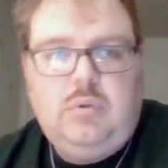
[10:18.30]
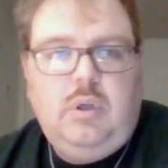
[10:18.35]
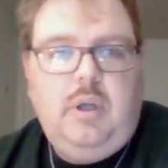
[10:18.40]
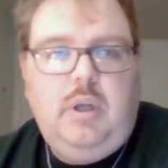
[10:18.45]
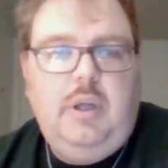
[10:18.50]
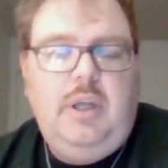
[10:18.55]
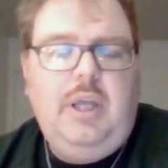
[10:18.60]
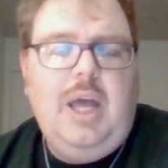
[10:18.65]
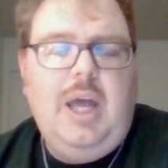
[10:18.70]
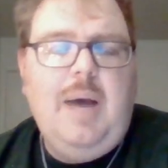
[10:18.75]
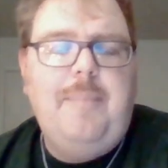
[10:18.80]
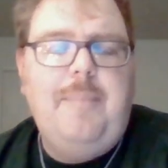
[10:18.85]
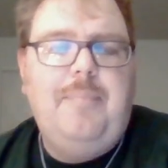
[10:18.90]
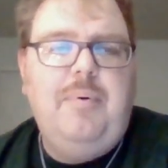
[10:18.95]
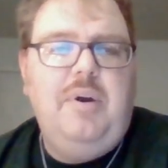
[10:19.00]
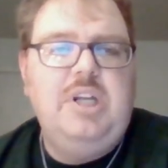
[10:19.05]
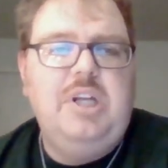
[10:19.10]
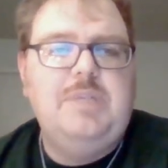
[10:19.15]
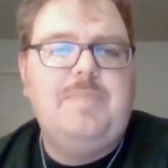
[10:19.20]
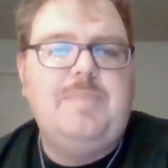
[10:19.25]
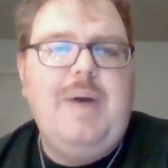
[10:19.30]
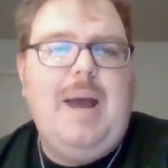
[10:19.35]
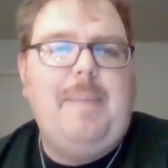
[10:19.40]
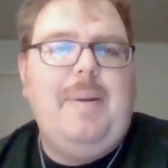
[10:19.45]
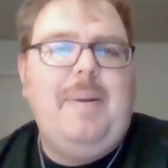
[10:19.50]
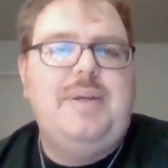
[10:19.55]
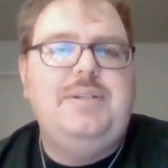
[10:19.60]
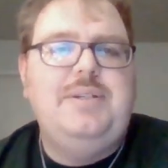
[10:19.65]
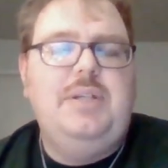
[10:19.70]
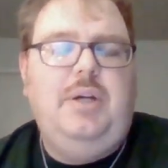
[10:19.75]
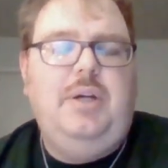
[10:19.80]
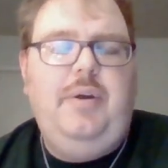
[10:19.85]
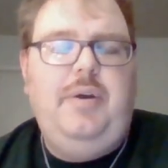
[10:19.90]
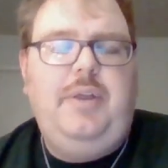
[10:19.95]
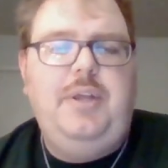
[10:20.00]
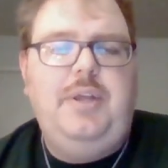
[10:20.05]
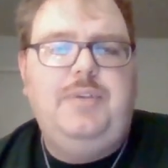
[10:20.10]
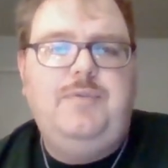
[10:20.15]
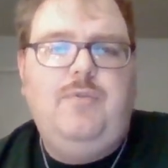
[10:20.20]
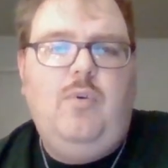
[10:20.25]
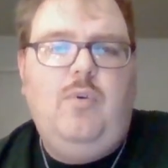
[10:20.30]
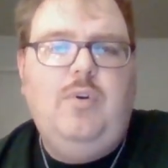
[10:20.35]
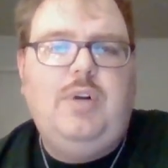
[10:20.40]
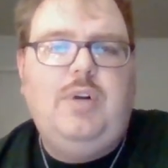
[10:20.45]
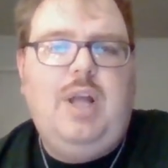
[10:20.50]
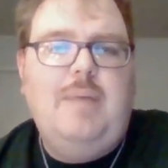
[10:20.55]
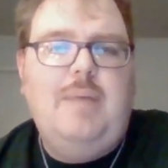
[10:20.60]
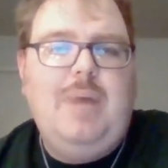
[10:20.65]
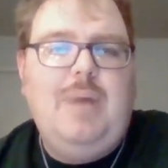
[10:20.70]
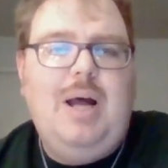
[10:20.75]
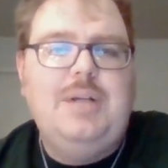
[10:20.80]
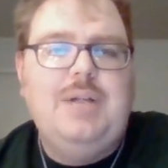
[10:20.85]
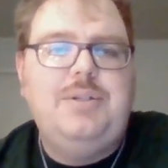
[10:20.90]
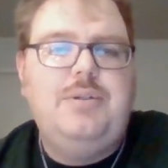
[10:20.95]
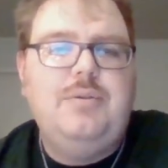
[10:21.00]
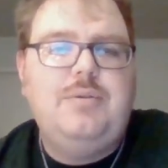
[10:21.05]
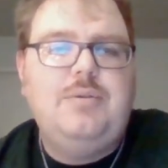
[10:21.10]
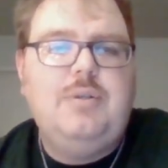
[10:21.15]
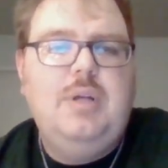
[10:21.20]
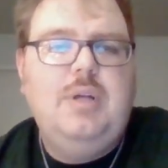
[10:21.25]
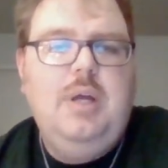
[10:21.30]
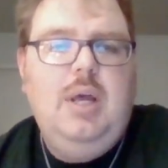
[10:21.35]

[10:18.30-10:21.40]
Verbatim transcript: yeah, brings back basically these four dead monsters.